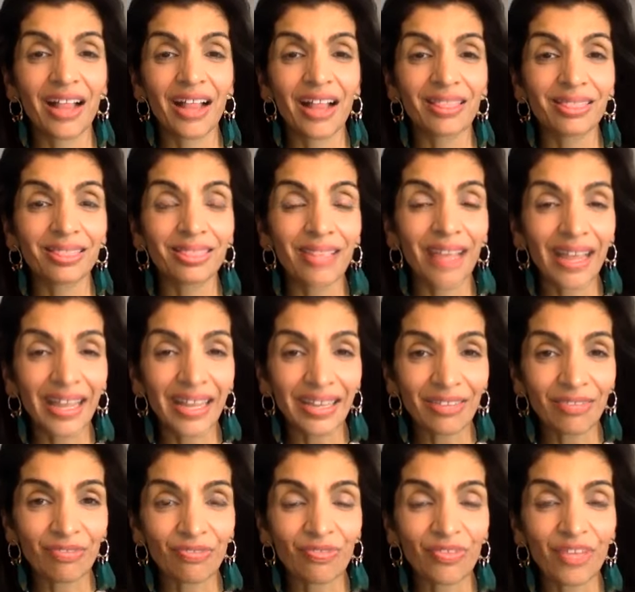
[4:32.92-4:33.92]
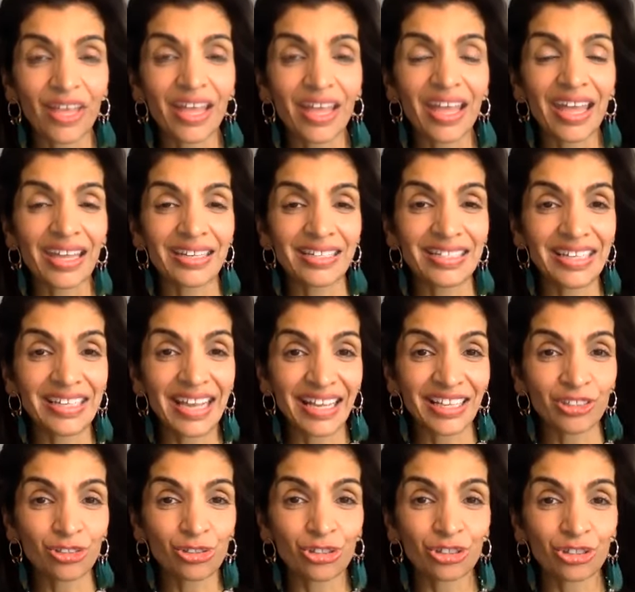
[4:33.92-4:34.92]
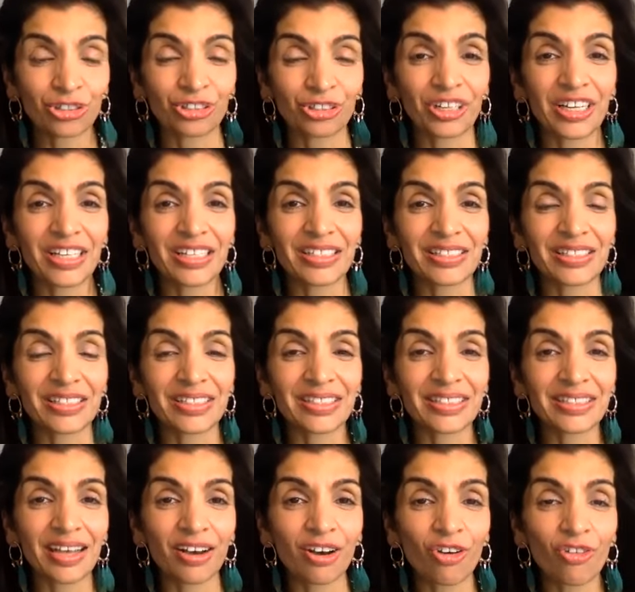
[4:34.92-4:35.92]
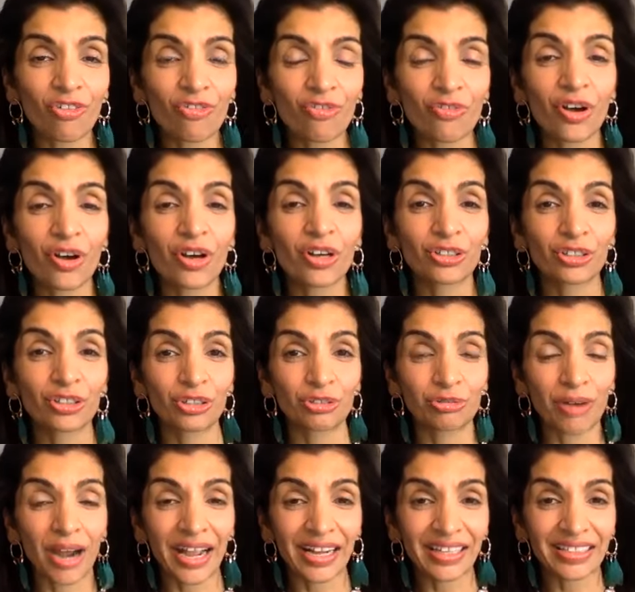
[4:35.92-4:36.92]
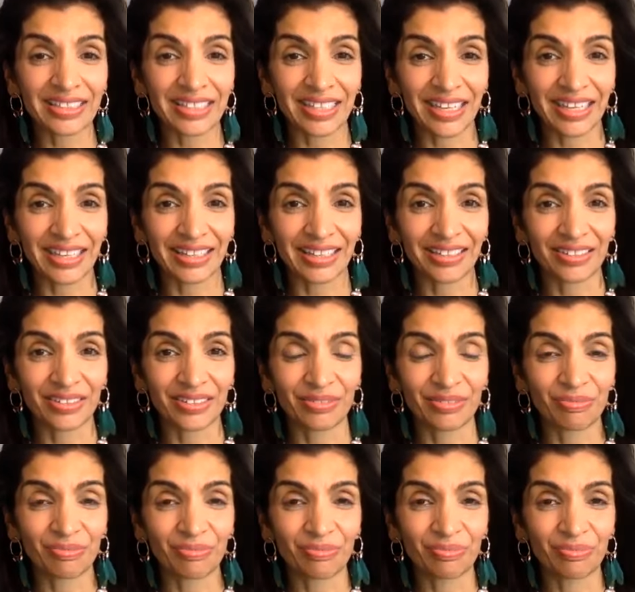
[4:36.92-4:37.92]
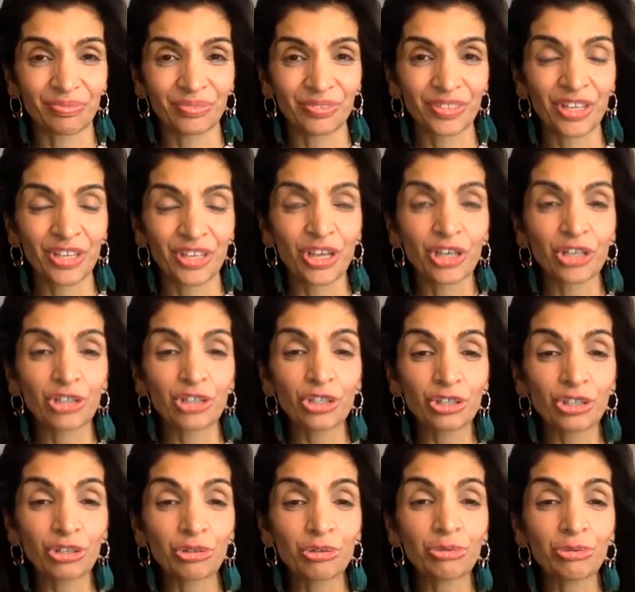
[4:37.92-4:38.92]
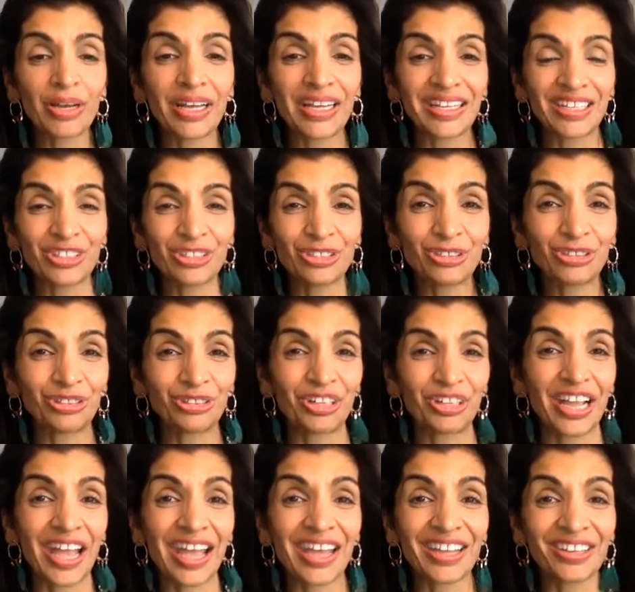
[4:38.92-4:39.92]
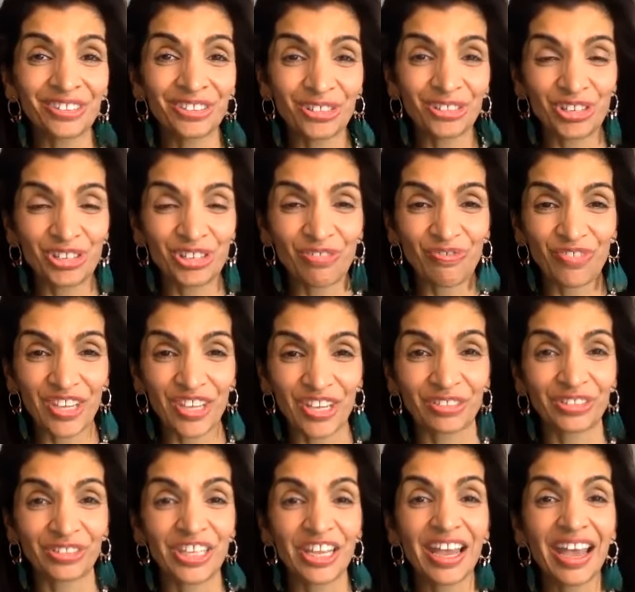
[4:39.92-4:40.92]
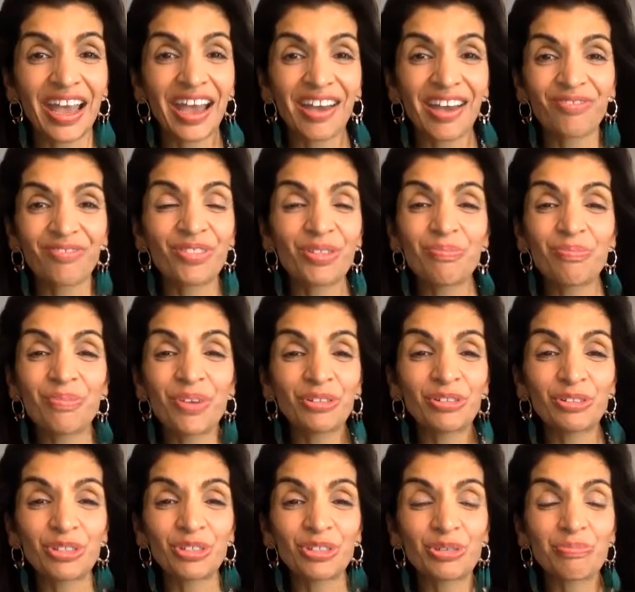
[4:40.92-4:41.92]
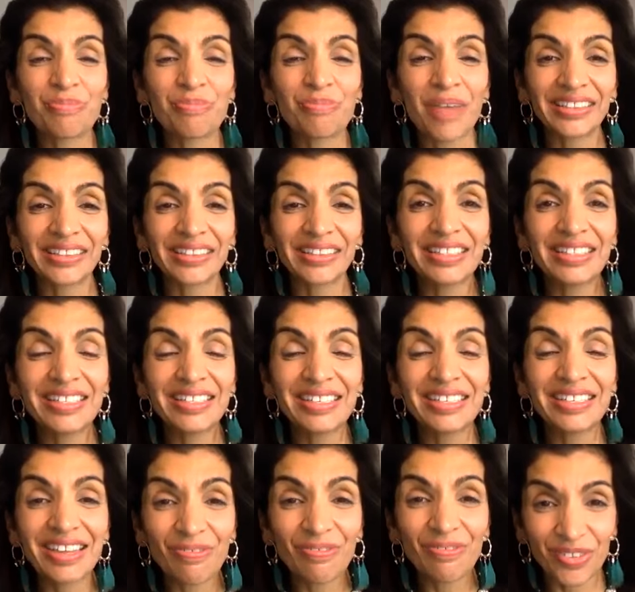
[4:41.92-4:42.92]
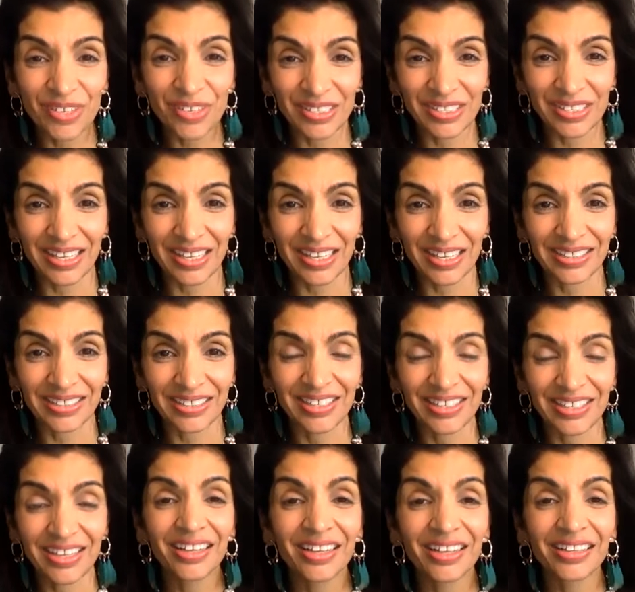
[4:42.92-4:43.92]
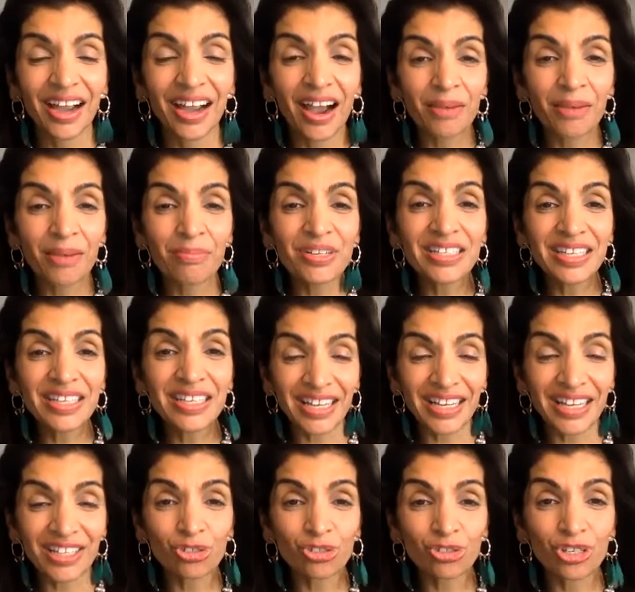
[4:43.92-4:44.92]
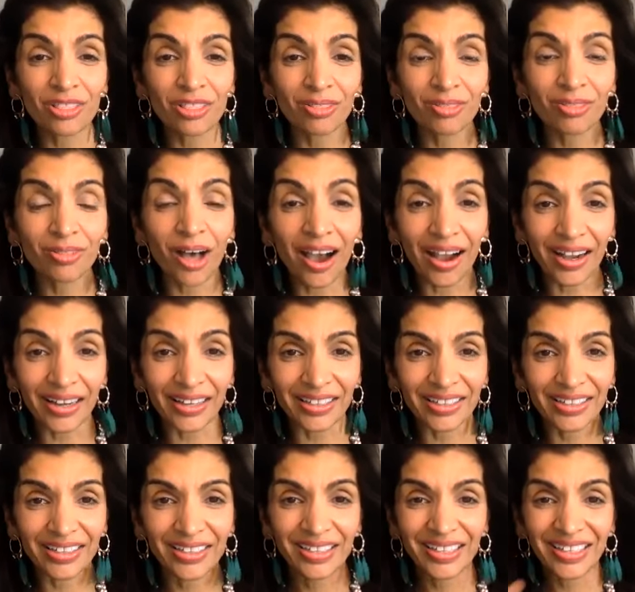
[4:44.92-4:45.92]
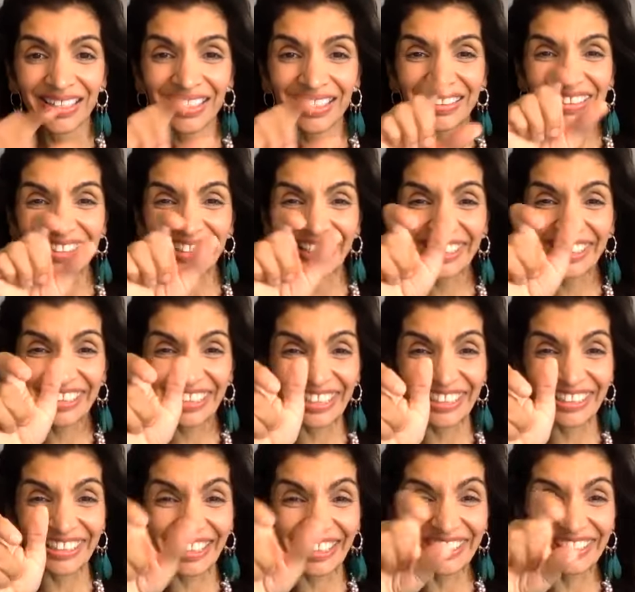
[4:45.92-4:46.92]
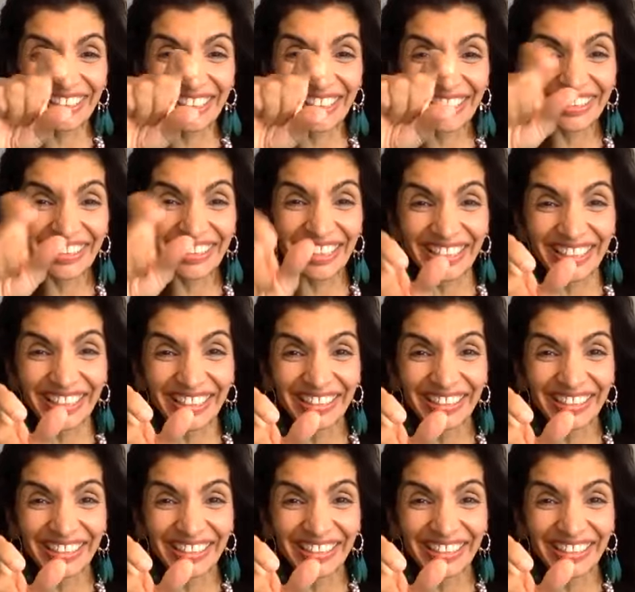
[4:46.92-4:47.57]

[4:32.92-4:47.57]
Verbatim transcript: Life and nature is self correcting. You in your energy field have the most magnificent combination lock, tick,